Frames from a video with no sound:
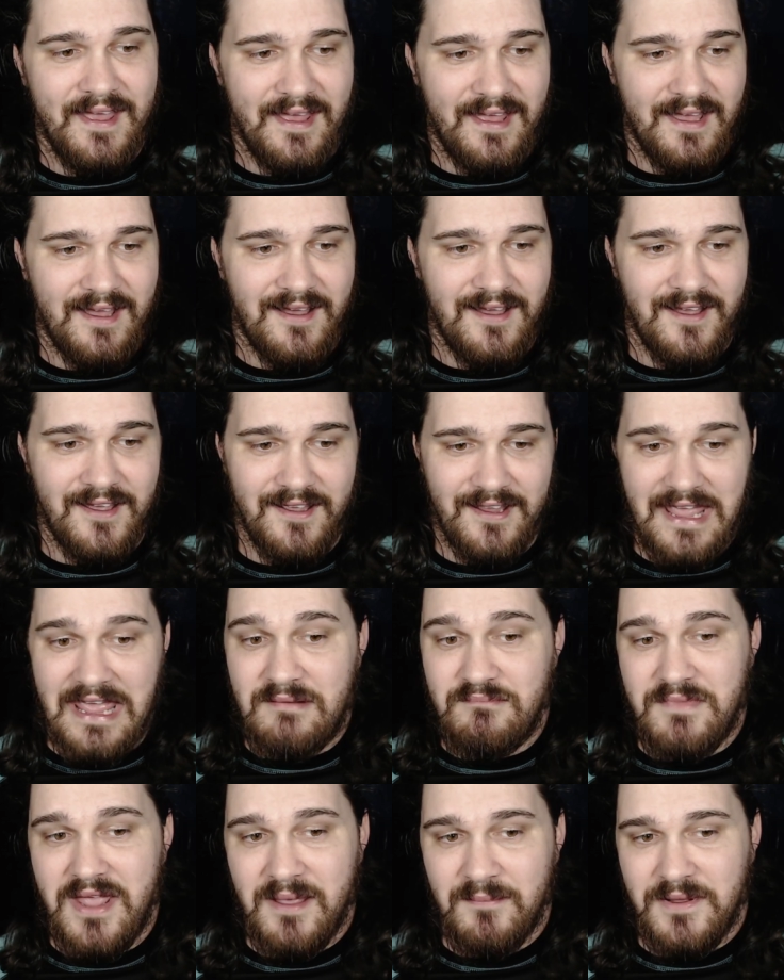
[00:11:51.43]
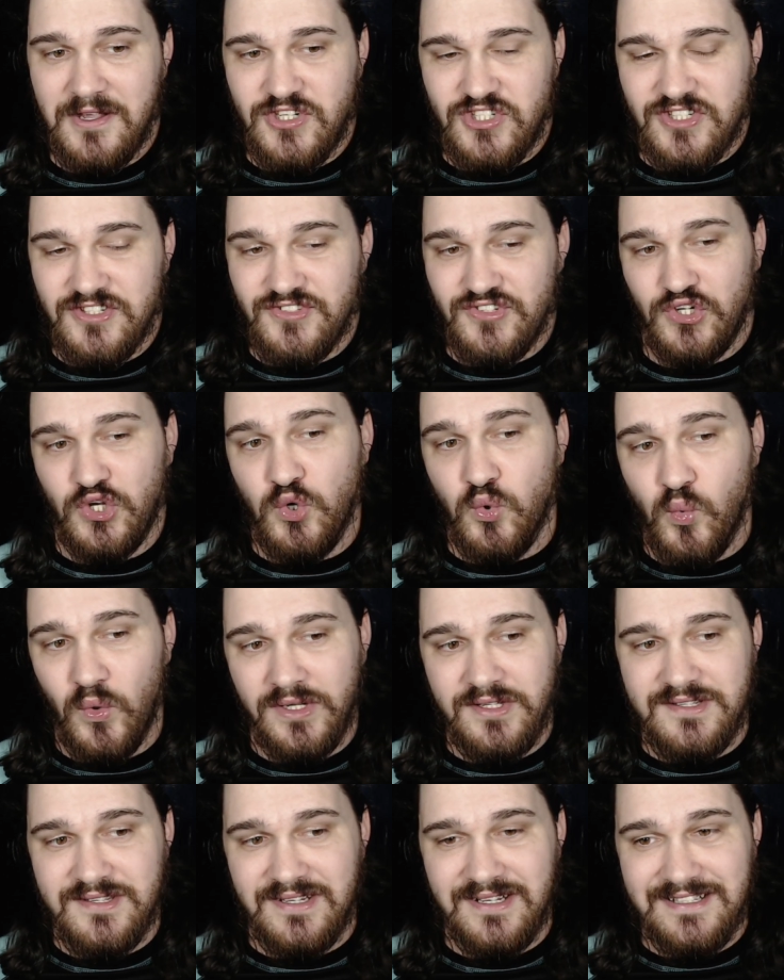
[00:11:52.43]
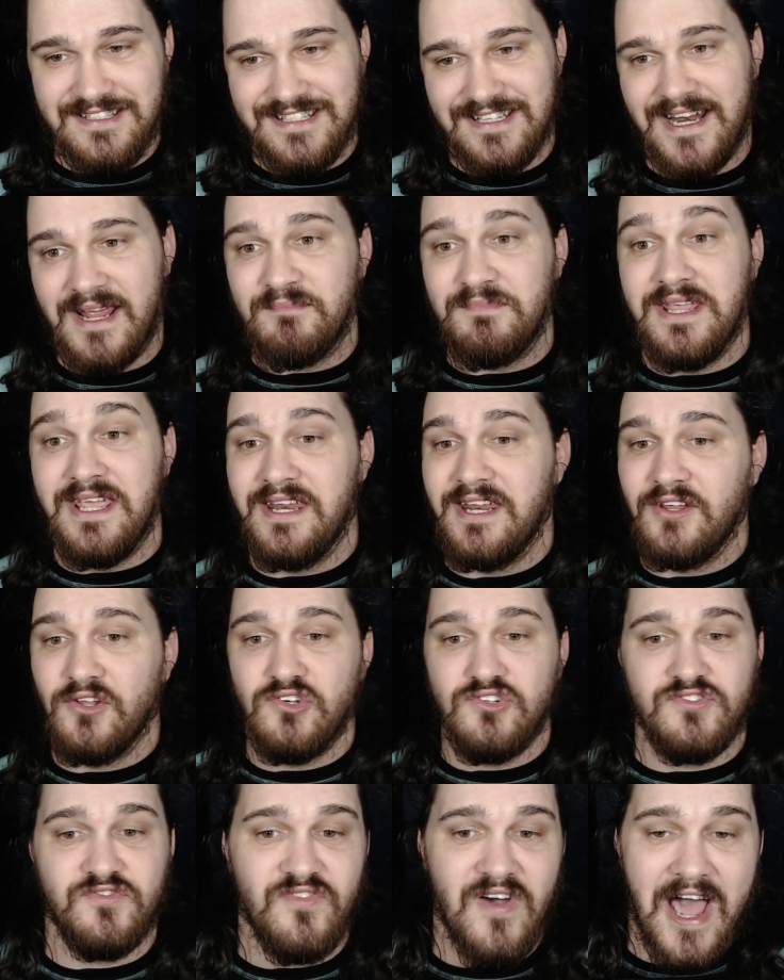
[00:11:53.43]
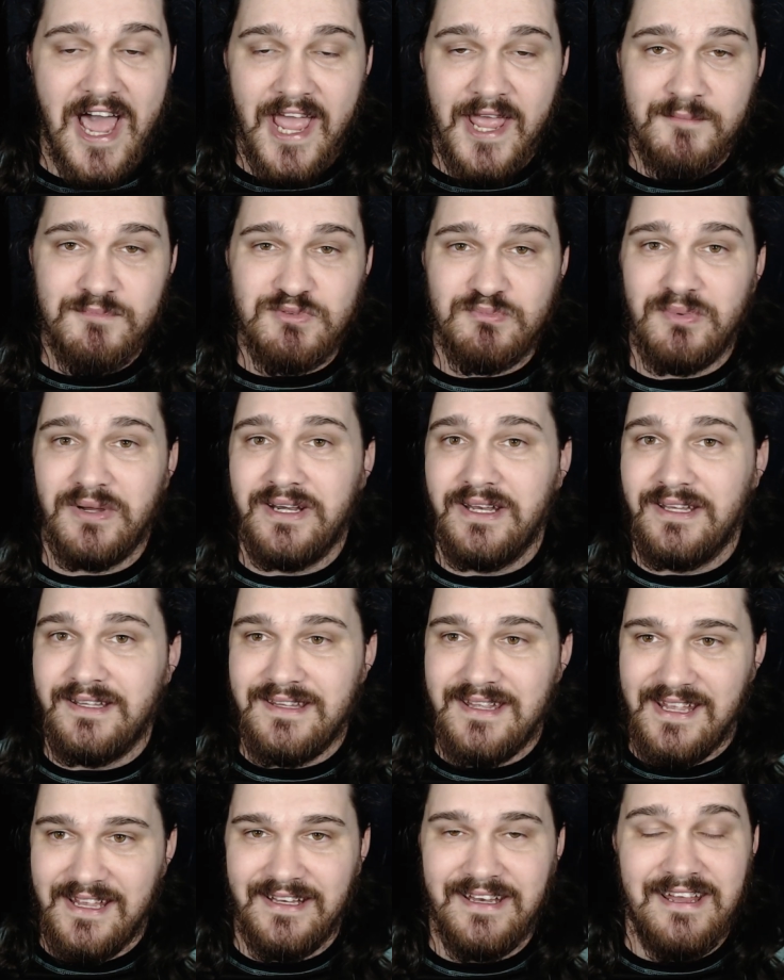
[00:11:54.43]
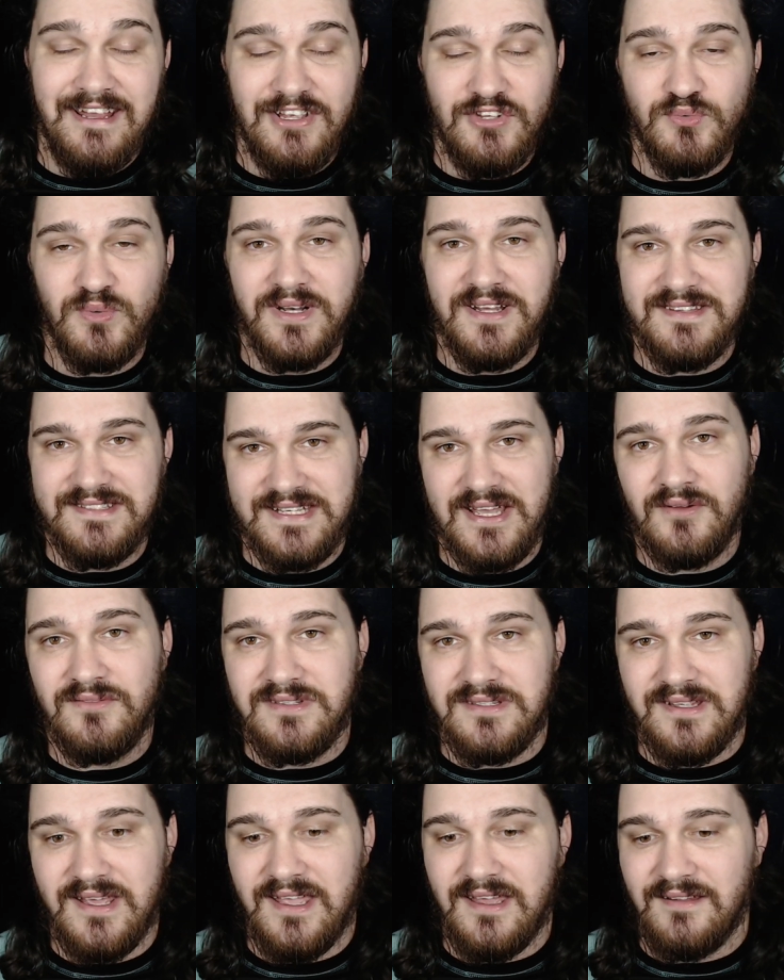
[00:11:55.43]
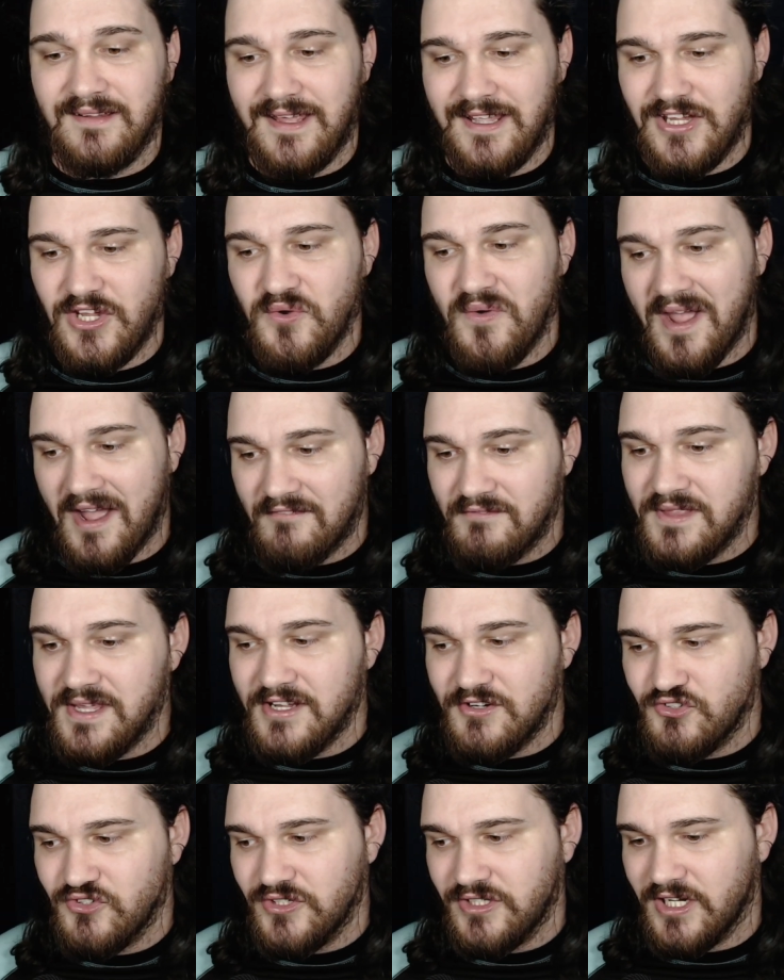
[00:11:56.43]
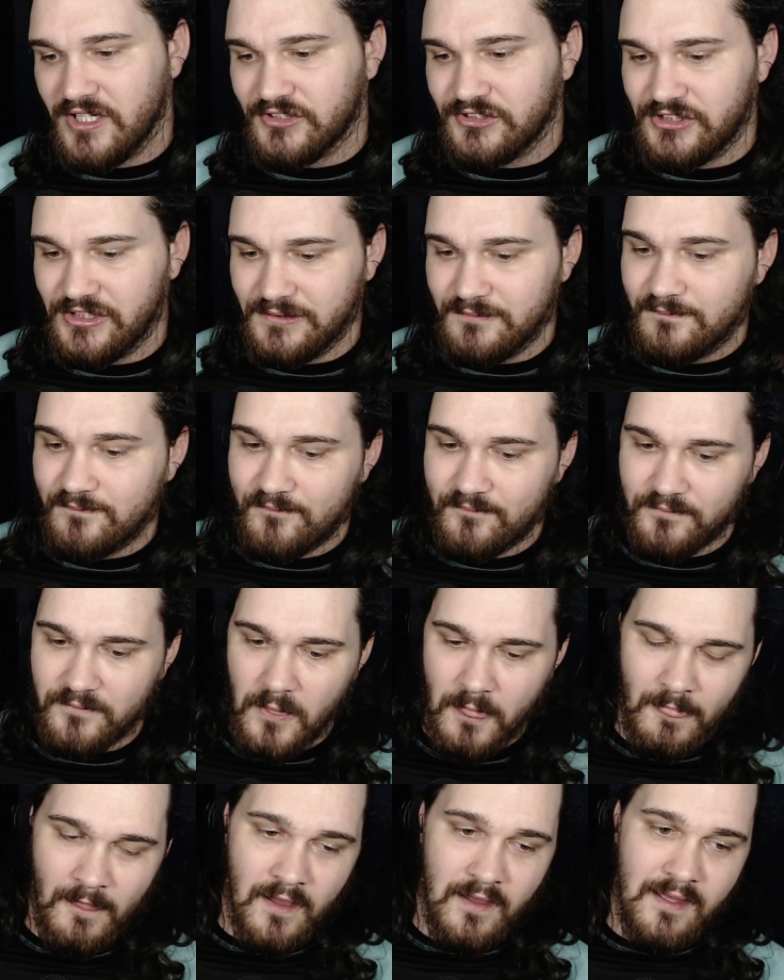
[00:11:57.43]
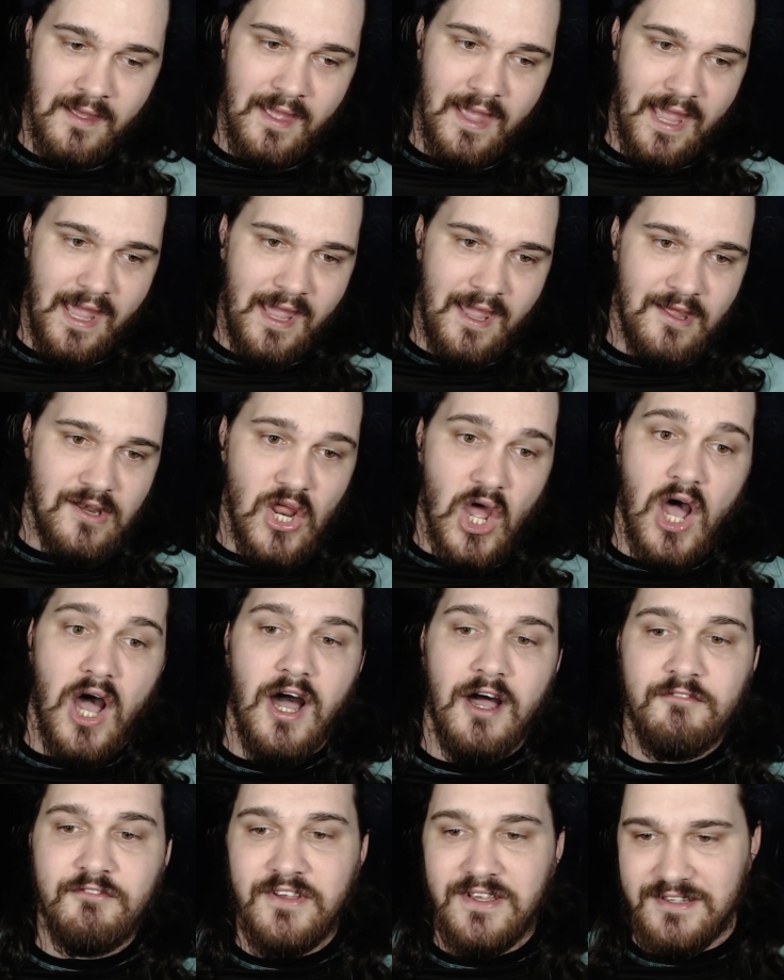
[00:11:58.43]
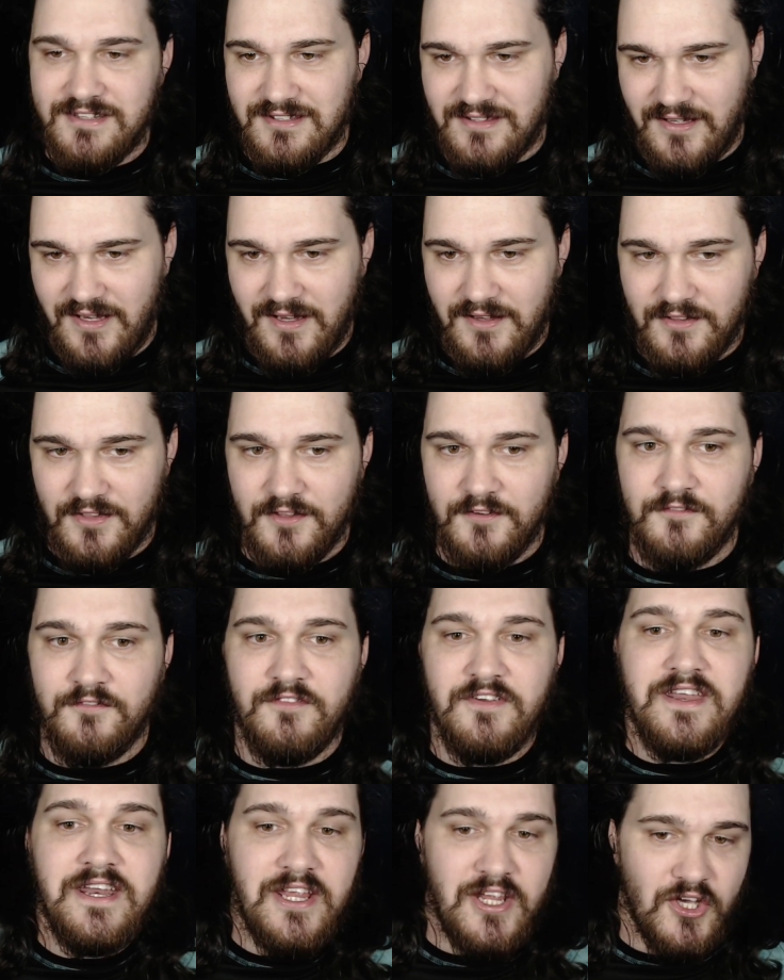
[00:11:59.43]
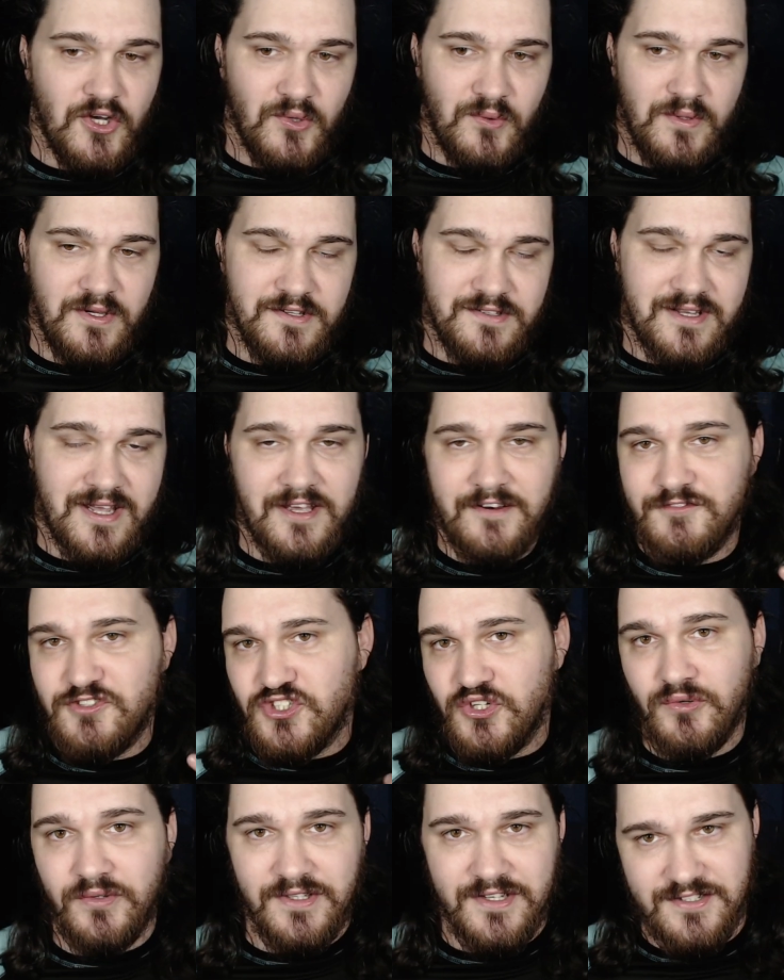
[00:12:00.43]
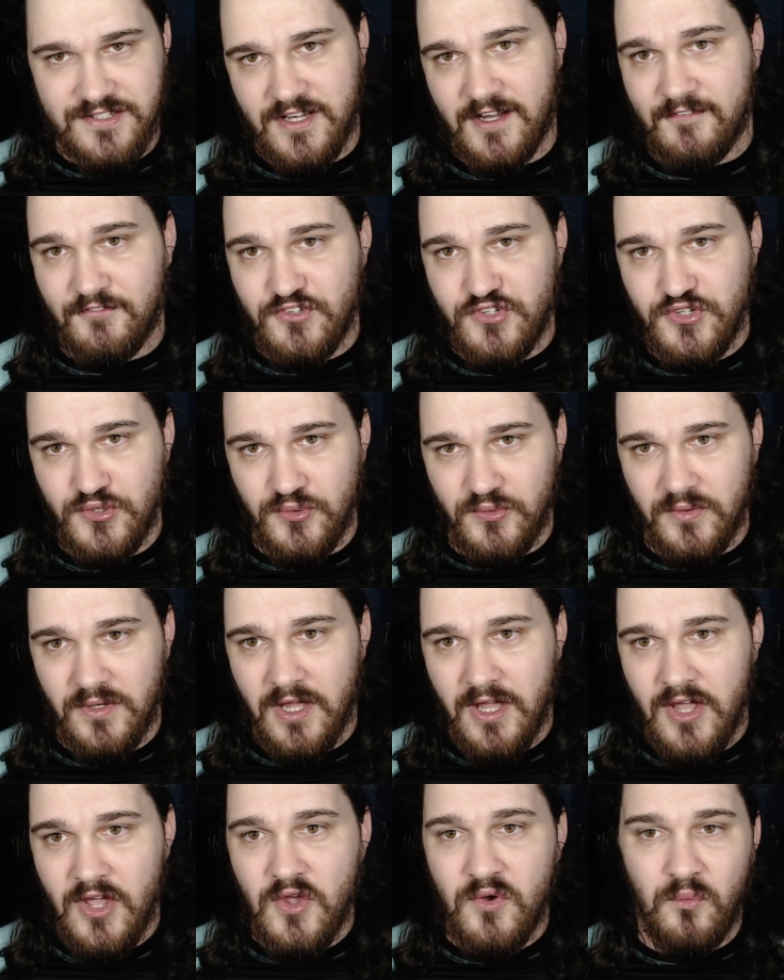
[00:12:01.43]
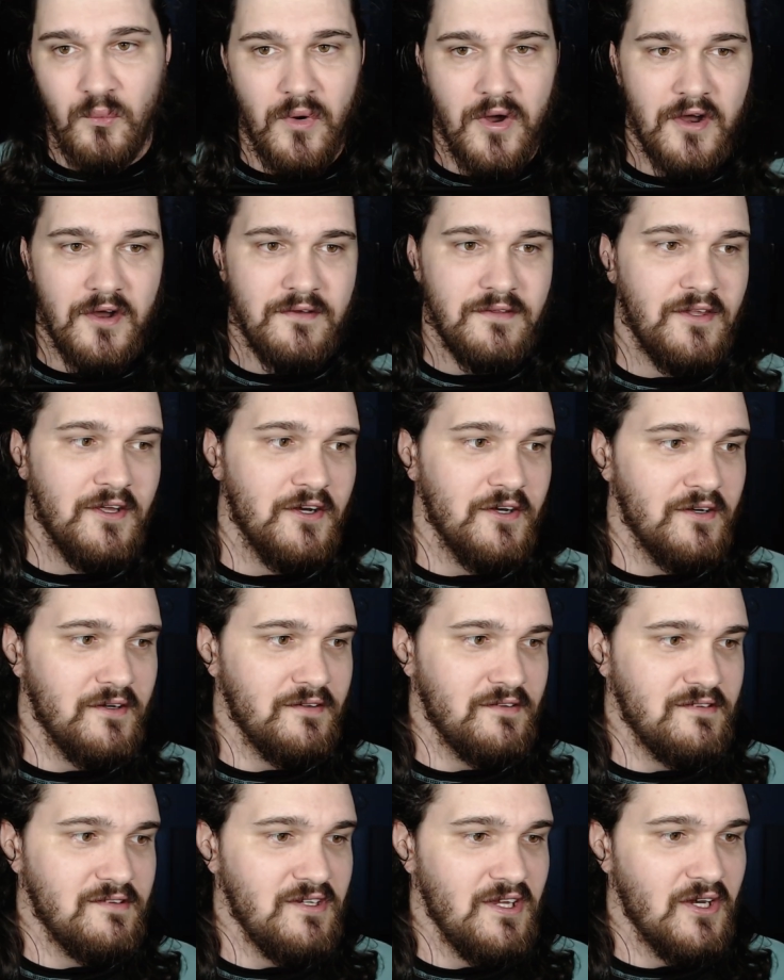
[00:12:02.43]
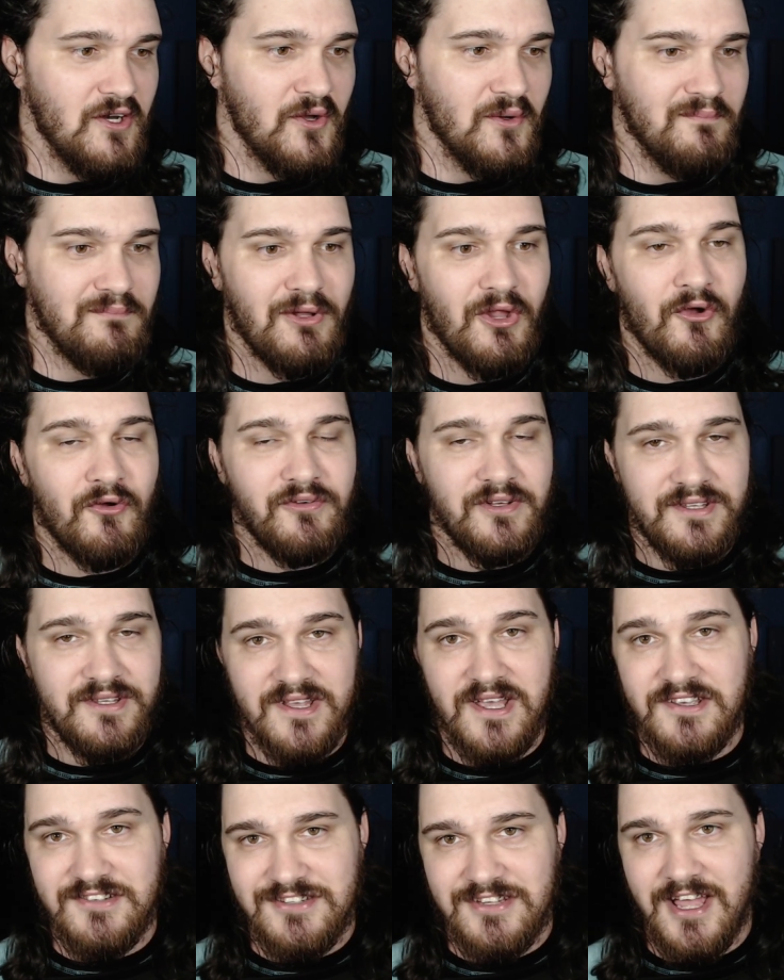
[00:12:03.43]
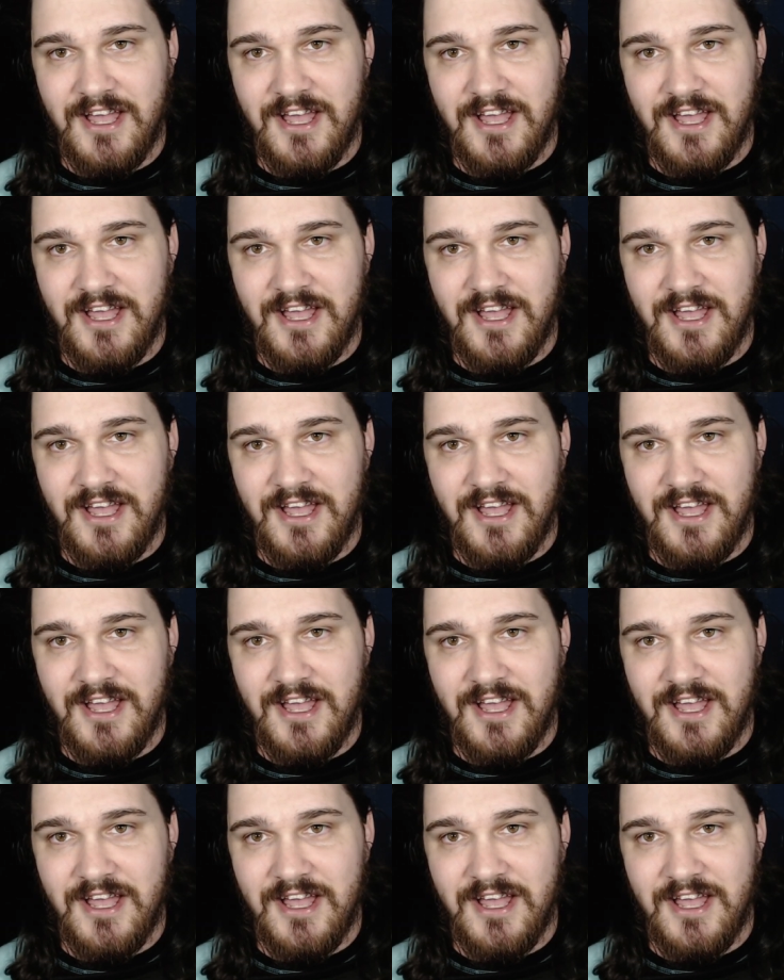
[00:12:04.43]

Uh, and maybe it's just a coincidence that I'm getting those vibes, but it, it is what it sounds like. Like you have the introduction, and obviously the video is kind of showing this off too, where they're, you know, blowing the dust